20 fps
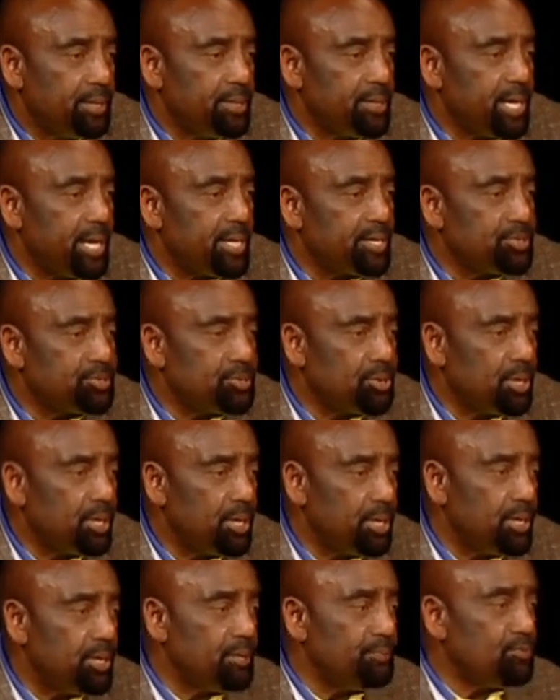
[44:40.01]
You got to
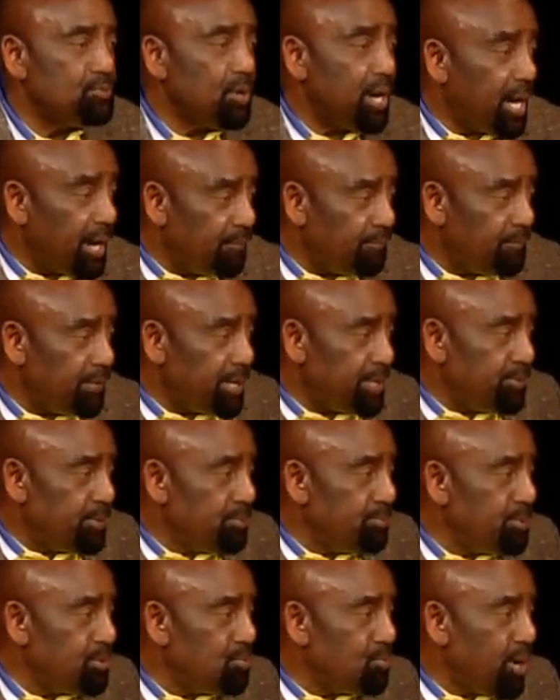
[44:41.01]
start, if you have faith
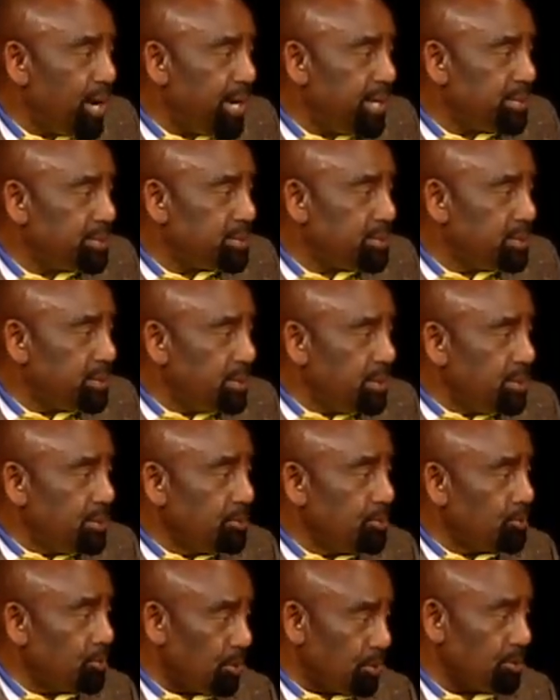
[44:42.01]
to be right,
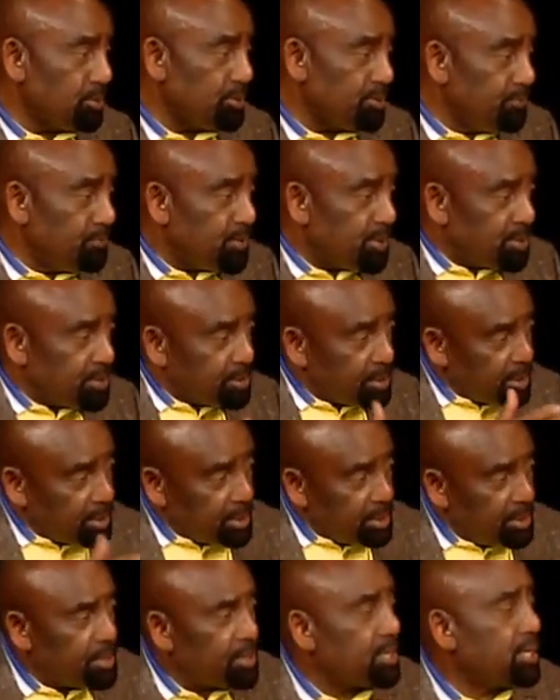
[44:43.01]
You go to events,
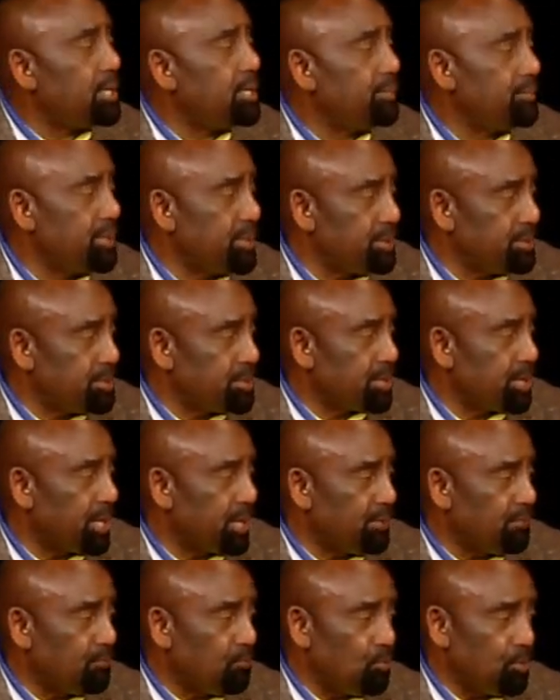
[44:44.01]
it'll come
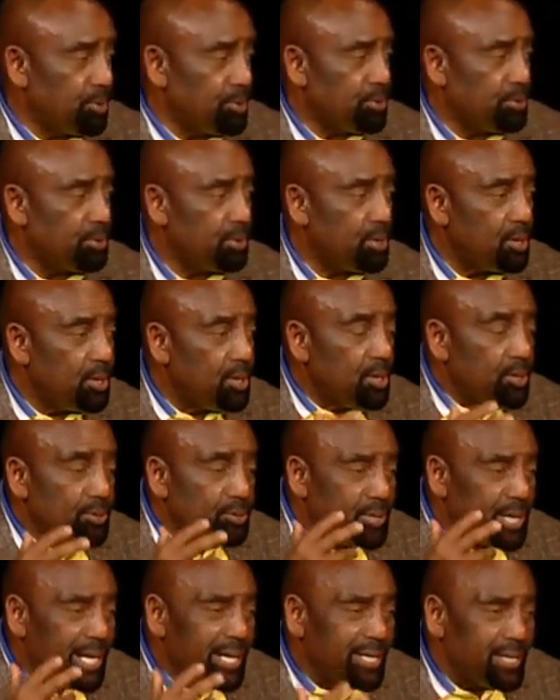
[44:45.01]
together for you.
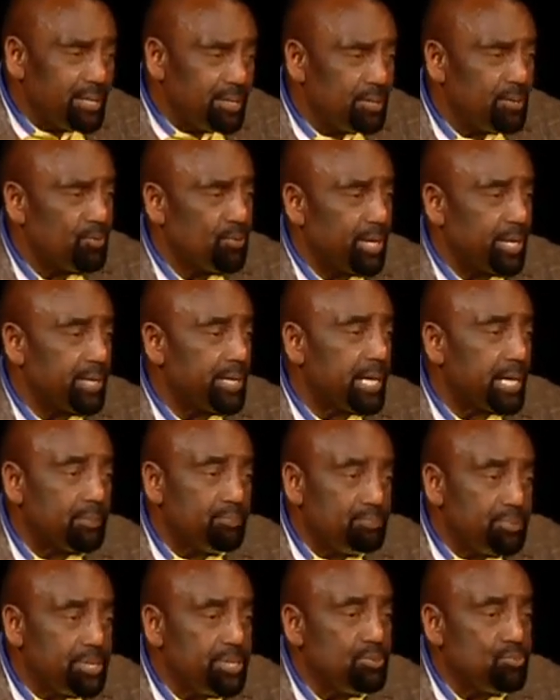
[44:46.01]
You got to live right. You got
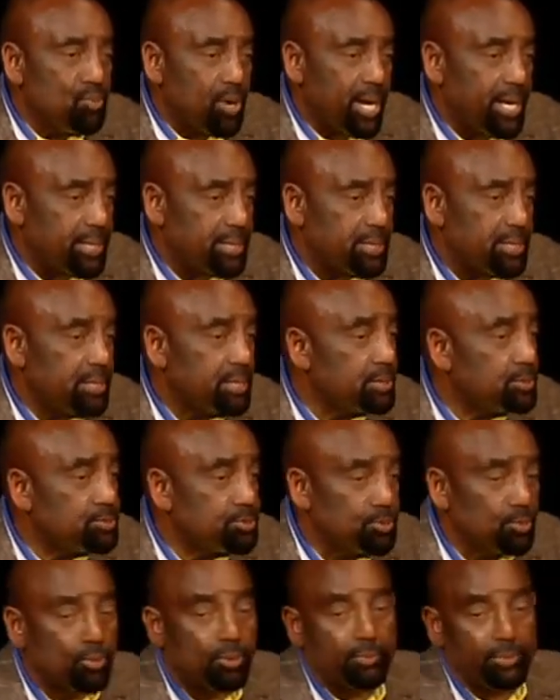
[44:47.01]
to be right. And
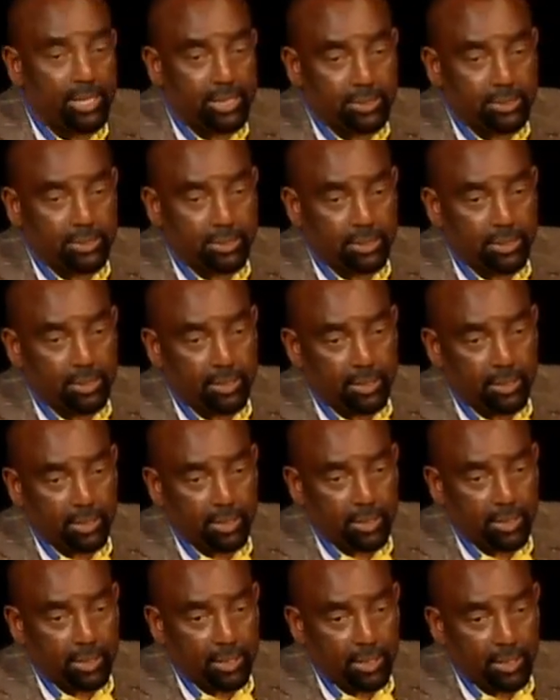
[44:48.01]
it's so amazing.
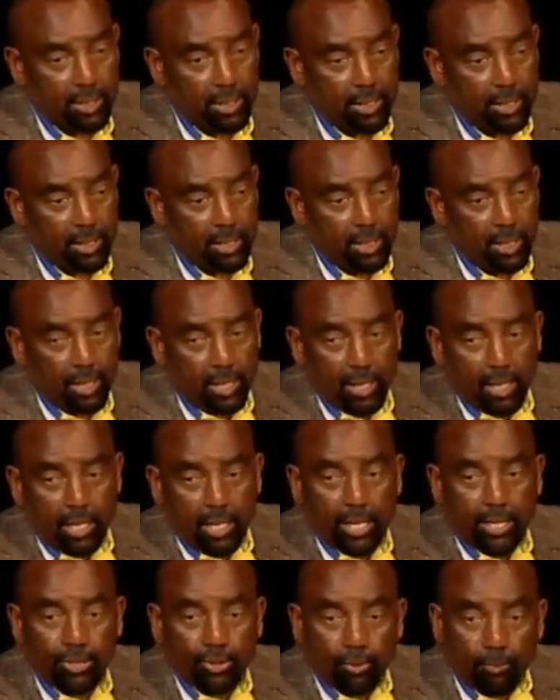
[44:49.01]

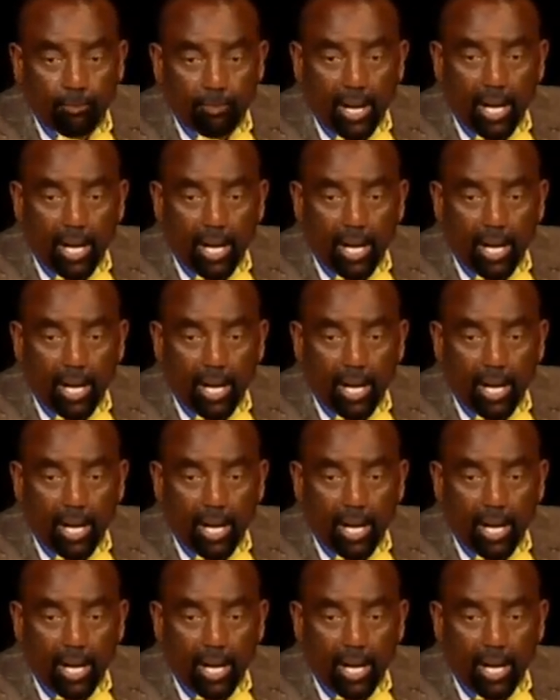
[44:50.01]
And your